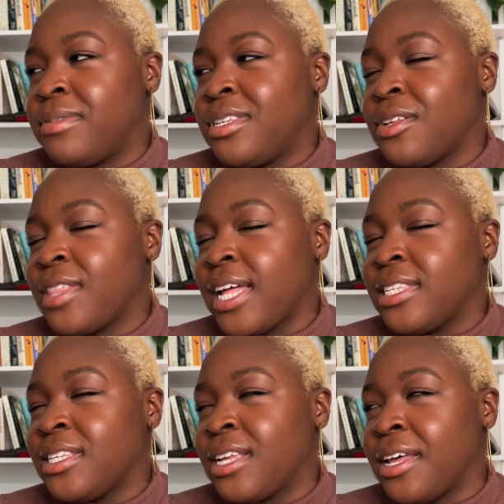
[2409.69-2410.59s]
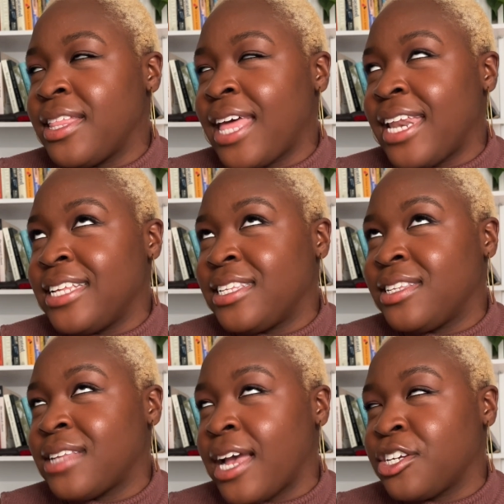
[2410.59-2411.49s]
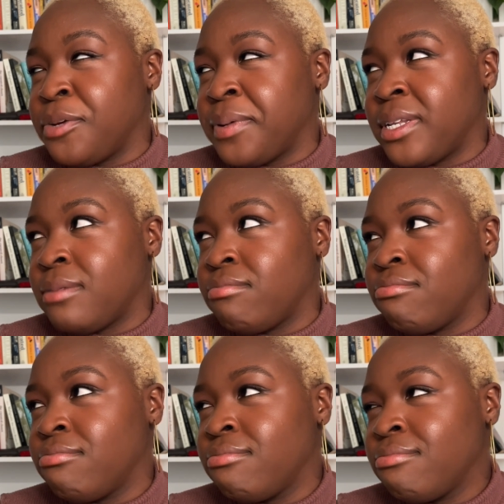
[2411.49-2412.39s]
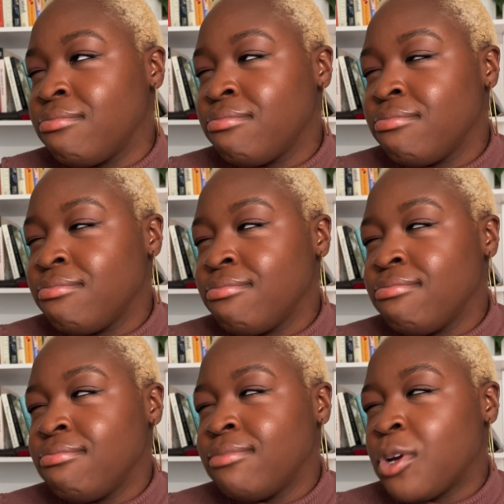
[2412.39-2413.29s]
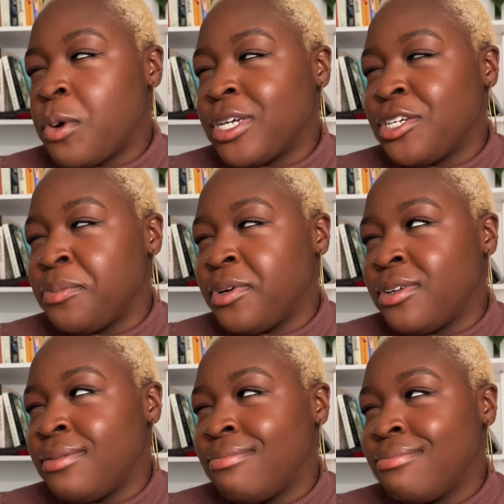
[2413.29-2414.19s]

so that is actually a bit questionable. It's